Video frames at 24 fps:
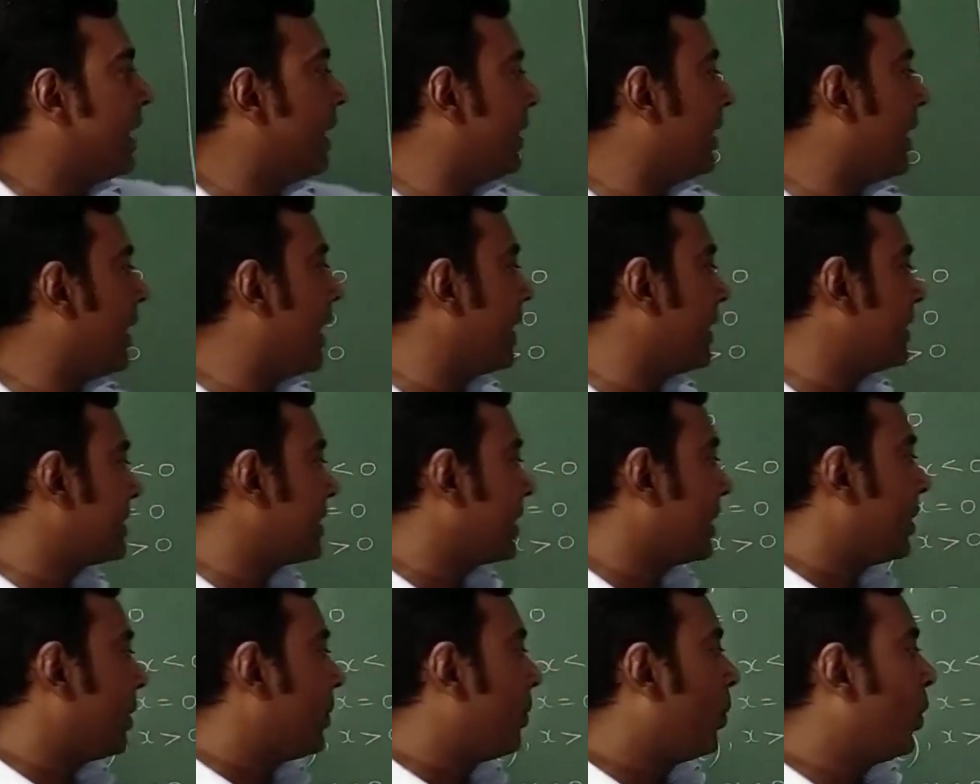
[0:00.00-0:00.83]
and
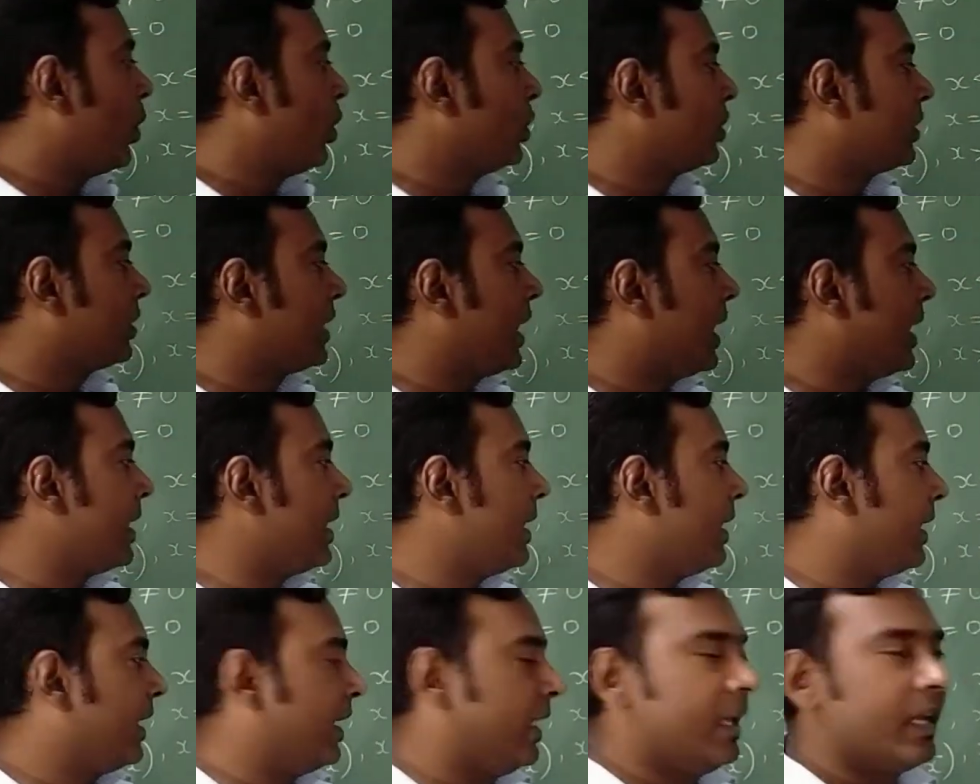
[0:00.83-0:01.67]
RHL both are
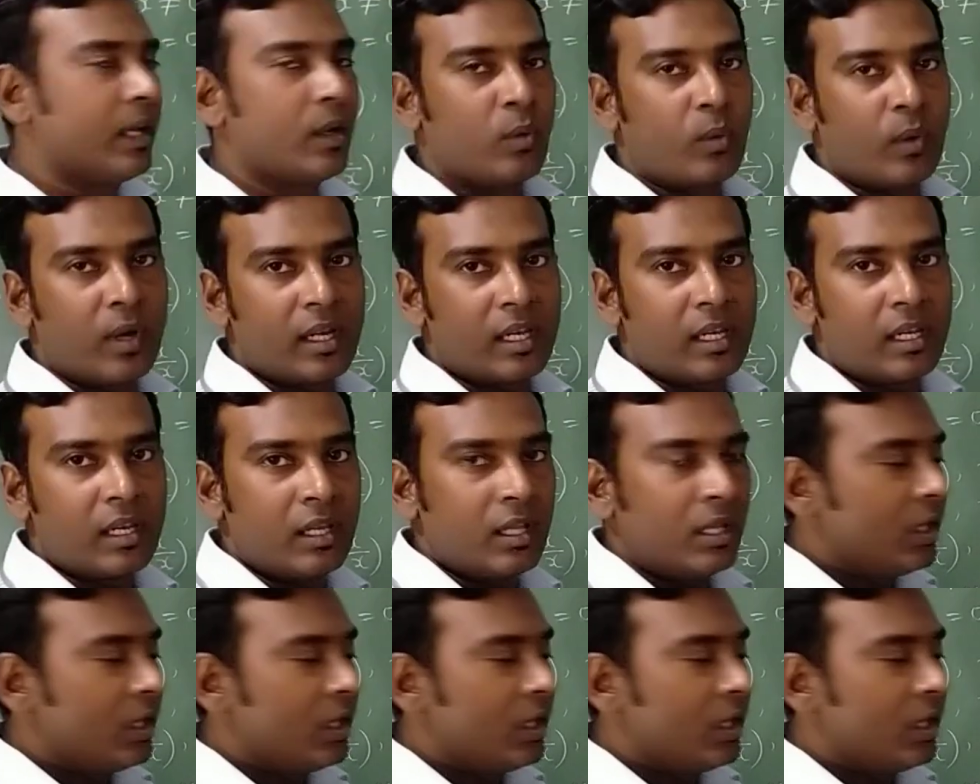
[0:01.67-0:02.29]
equal.